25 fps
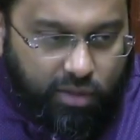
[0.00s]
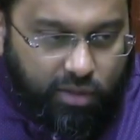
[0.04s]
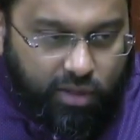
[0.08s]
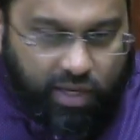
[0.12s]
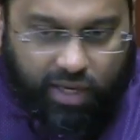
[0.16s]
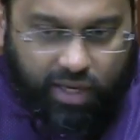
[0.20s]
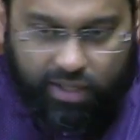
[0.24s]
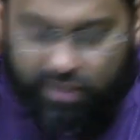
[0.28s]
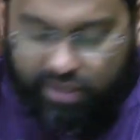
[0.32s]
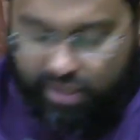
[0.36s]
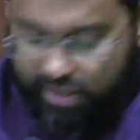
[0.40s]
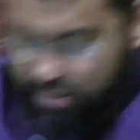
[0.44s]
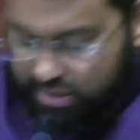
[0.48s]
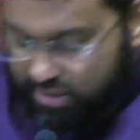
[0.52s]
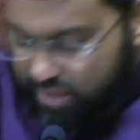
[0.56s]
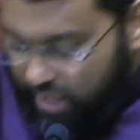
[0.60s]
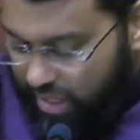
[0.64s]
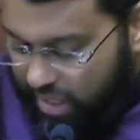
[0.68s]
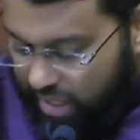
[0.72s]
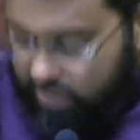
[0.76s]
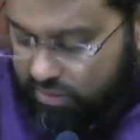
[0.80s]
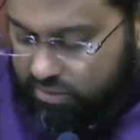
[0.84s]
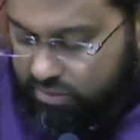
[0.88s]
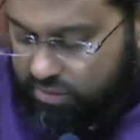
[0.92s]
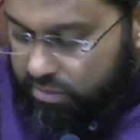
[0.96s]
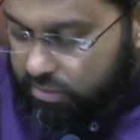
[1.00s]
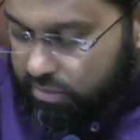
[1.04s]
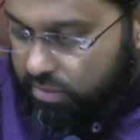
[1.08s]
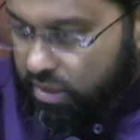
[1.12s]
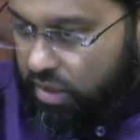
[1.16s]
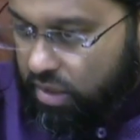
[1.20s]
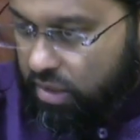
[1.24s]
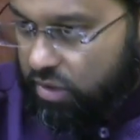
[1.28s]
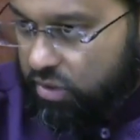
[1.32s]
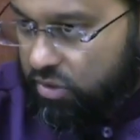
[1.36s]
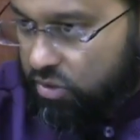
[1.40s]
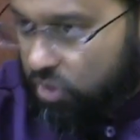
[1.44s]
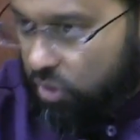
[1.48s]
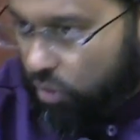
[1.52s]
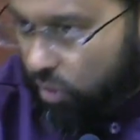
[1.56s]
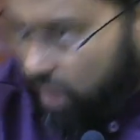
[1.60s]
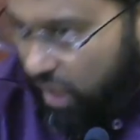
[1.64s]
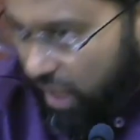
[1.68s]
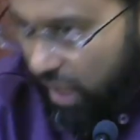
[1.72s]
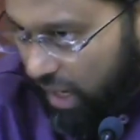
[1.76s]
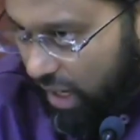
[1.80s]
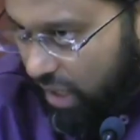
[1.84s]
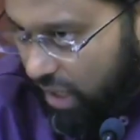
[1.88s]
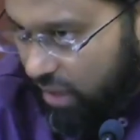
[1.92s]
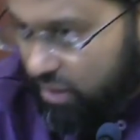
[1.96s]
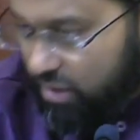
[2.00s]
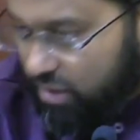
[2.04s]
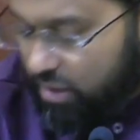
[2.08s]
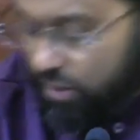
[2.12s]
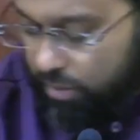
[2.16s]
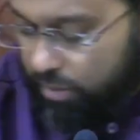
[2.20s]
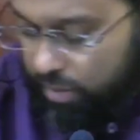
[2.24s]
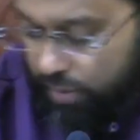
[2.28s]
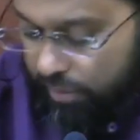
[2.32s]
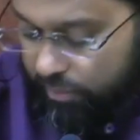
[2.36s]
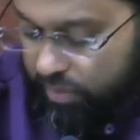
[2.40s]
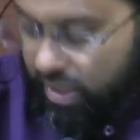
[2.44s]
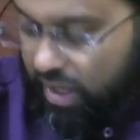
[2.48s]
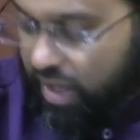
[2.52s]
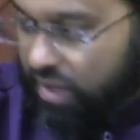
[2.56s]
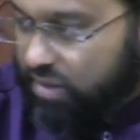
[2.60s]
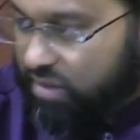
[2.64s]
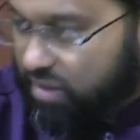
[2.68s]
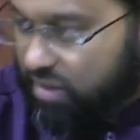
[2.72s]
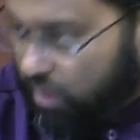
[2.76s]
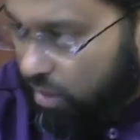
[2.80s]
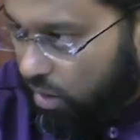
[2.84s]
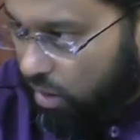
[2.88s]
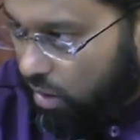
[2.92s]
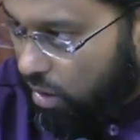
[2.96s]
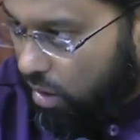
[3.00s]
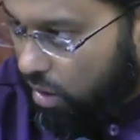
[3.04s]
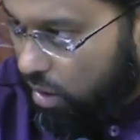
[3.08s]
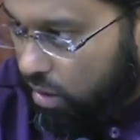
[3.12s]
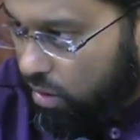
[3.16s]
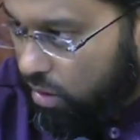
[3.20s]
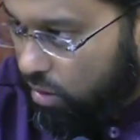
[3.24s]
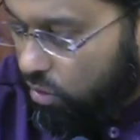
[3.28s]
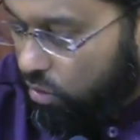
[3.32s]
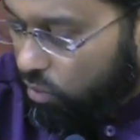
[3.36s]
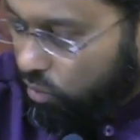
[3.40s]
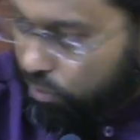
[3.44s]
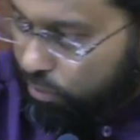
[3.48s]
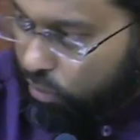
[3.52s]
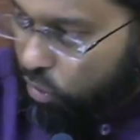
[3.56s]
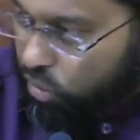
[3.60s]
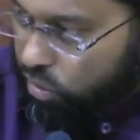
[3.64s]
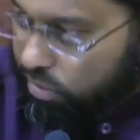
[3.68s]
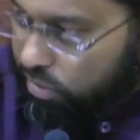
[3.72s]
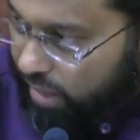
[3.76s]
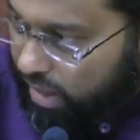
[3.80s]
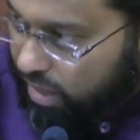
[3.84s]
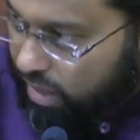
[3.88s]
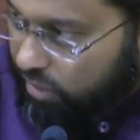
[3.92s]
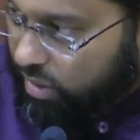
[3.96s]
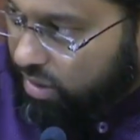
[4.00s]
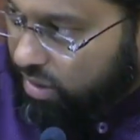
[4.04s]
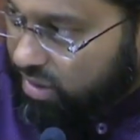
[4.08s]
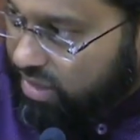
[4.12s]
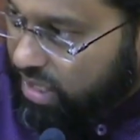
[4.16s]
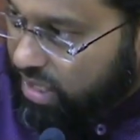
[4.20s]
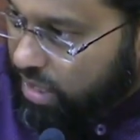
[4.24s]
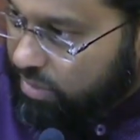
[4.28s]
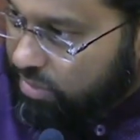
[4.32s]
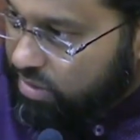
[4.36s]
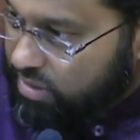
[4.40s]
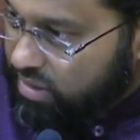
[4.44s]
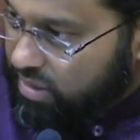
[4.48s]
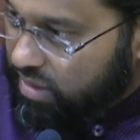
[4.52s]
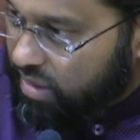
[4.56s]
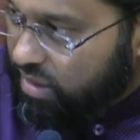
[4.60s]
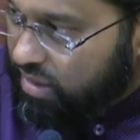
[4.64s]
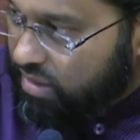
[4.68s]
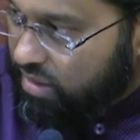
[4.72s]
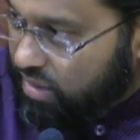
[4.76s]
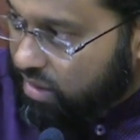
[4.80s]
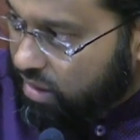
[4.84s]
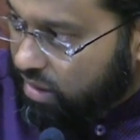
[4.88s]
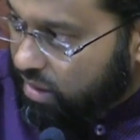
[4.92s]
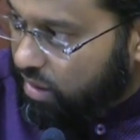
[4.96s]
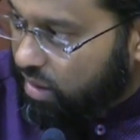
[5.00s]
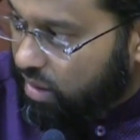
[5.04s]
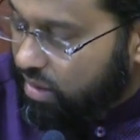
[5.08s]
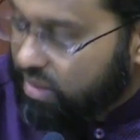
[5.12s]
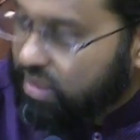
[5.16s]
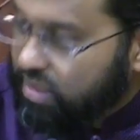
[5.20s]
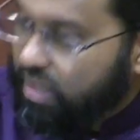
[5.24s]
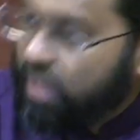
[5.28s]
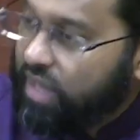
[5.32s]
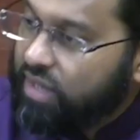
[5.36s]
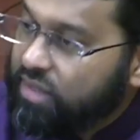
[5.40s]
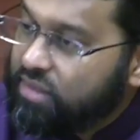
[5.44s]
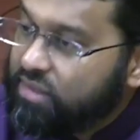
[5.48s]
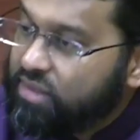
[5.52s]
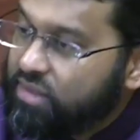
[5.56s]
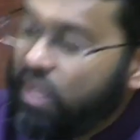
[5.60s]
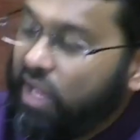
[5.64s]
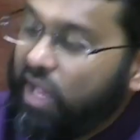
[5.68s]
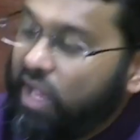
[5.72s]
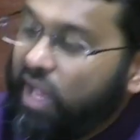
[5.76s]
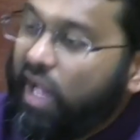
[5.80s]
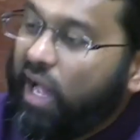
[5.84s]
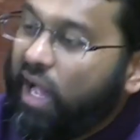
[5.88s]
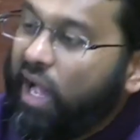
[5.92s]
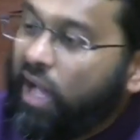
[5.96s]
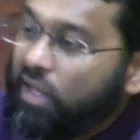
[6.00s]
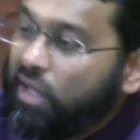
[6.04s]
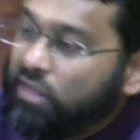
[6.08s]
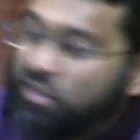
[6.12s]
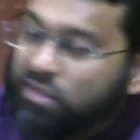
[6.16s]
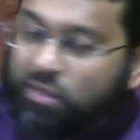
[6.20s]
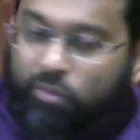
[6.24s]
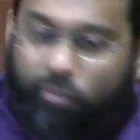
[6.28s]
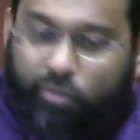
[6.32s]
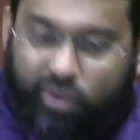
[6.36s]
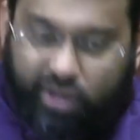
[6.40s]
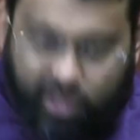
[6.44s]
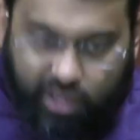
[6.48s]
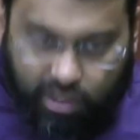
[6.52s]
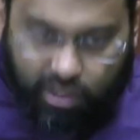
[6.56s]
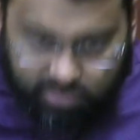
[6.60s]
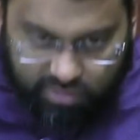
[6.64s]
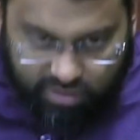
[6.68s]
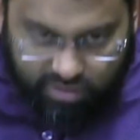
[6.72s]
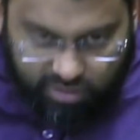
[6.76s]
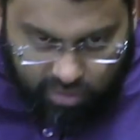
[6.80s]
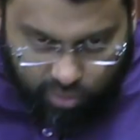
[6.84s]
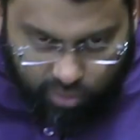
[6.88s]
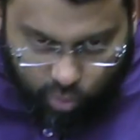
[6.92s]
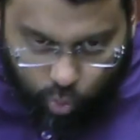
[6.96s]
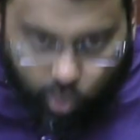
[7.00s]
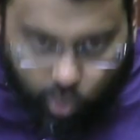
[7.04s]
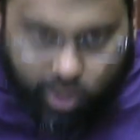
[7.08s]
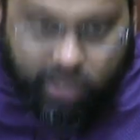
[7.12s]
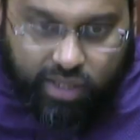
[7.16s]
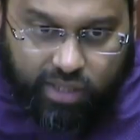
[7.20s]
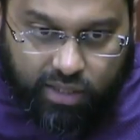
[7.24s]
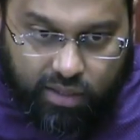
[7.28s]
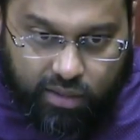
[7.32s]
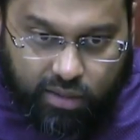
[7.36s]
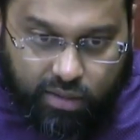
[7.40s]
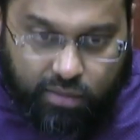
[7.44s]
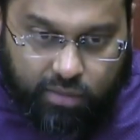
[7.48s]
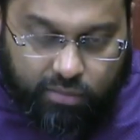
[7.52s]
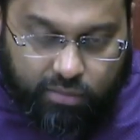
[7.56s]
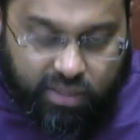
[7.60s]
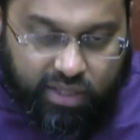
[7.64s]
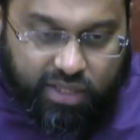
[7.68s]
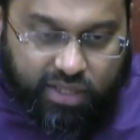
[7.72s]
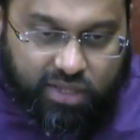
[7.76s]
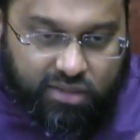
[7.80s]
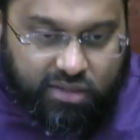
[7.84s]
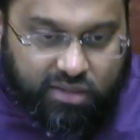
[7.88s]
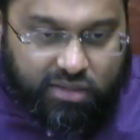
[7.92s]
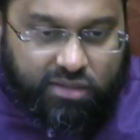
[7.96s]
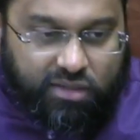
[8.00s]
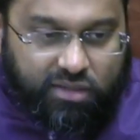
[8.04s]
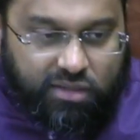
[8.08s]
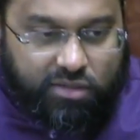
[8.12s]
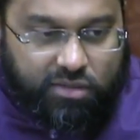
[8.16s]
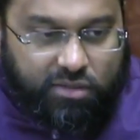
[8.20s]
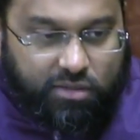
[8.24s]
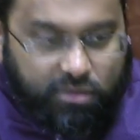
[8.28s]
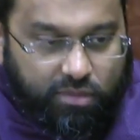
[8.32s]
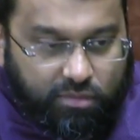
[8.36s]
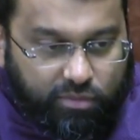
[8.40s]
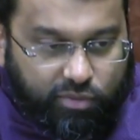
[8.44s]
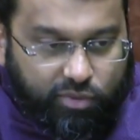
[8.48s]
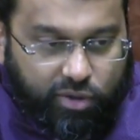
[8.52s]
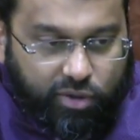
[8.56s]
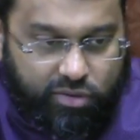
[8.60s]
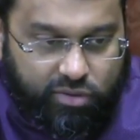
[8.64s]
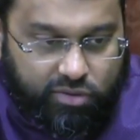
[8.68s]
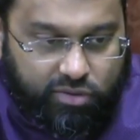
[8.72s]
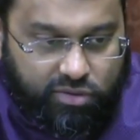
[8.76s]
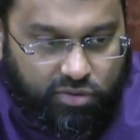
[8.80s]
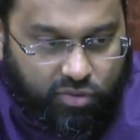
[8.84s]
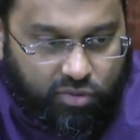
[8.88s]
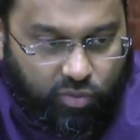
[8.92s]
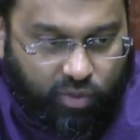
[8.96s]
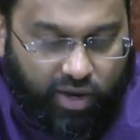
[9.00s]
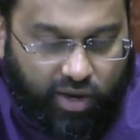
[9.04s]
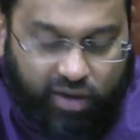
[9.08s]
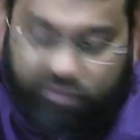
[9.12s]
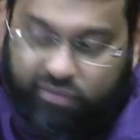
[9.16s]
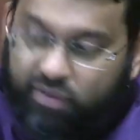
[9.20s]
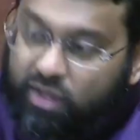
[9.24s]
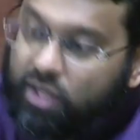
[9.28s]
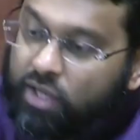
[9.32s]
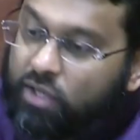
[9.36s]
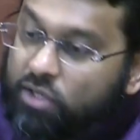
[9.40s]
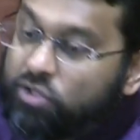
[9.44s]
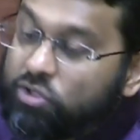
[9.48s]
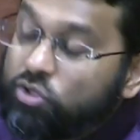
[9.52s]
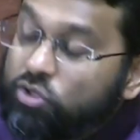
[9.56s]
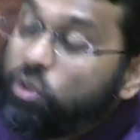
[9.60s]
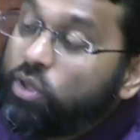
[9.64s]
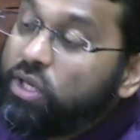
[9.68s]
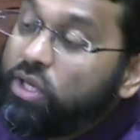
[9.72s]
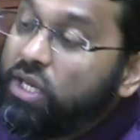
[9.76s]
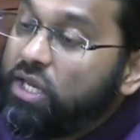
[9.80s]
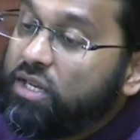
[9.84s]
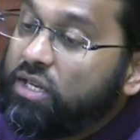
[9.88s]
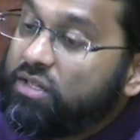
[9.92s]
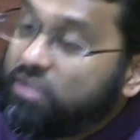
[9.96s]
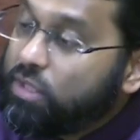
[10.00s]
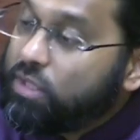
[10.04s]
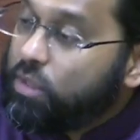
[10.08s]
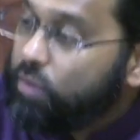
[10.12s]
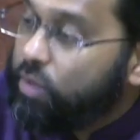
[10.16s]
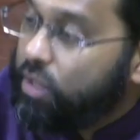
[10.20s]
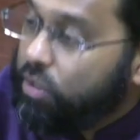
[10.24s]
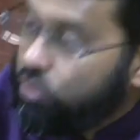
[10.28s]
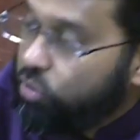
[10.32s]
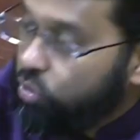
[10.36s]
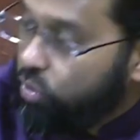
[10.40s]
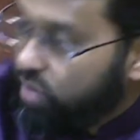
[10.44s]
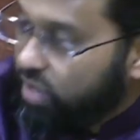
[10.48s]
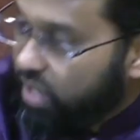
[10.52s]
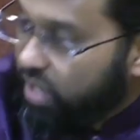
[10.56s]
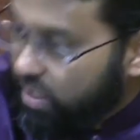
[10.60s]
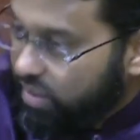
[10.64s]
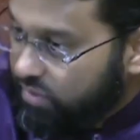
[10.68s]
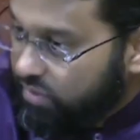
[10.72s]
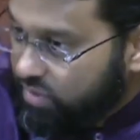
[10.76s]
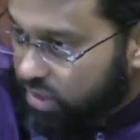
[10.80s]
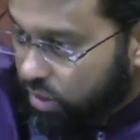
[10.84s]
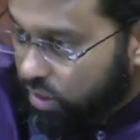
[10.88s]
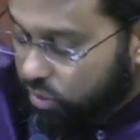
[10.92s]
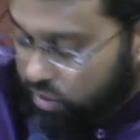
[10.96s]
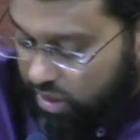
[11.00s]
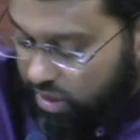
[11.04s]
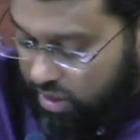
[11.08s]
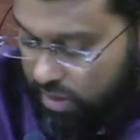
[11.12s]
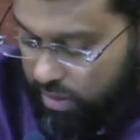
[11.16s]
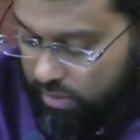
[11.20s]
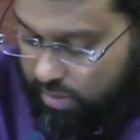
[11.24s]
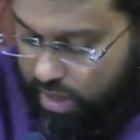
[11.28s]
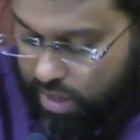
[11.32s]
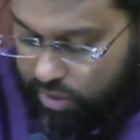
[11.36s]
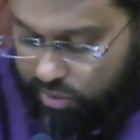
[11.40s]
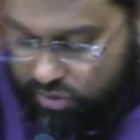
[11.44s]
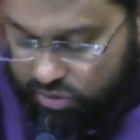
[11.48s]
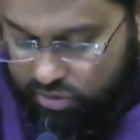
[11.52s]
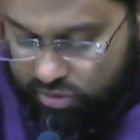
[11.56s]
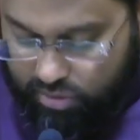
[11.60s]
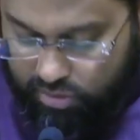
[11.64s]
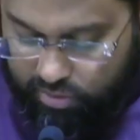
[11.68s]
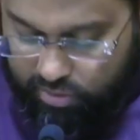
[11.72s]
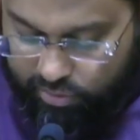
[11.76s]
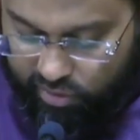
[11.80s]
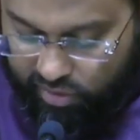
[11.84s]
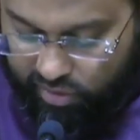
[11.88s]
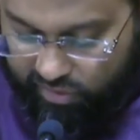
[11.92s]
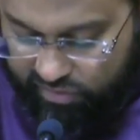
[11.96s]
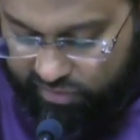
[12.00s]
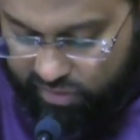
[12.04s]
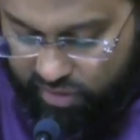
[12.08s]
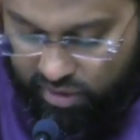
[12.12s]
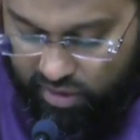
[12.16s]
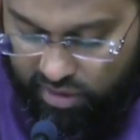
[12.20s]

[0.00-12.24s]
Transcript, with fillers: and that is Hatib. So Hatib and Sakran both migrated to Abyssinia. Sakran dies. Hatib becomes the wali because it's his brother's wife. So he's the one who gave Sauda in marriage to the Prophet